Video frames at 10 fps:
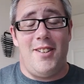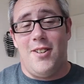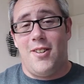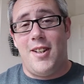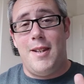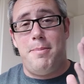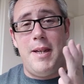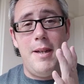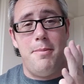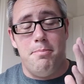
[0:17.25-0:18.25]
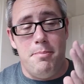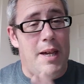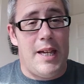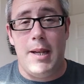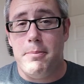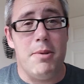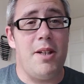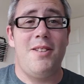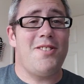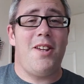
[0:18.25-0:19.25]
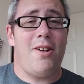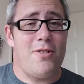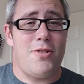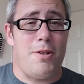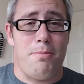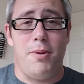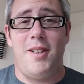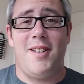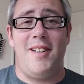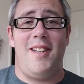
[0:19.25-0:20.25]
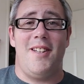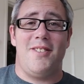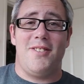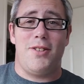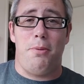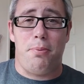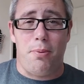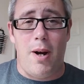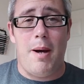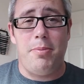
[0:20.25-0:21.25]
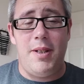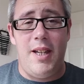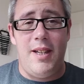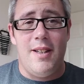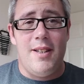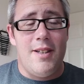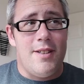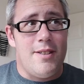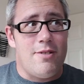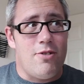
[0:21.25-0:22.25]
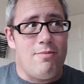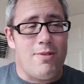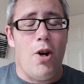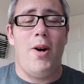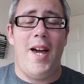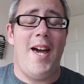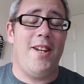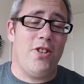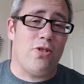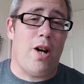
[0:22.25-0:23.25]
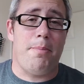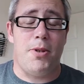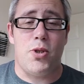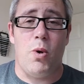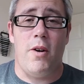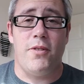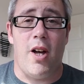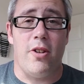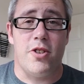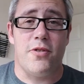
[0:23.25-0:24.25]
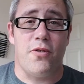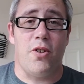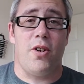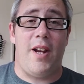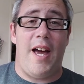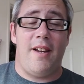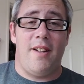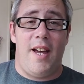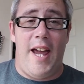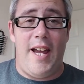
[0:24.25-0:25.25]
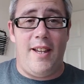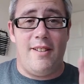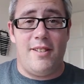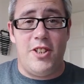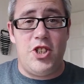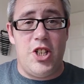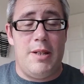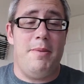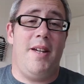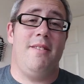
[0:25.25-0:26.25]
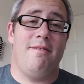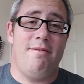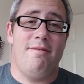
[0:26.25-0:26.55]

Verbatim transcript: You're going to be making millions of dollars with your brilliant idea, so probably go ahead and drop the $12 for an, a legitimate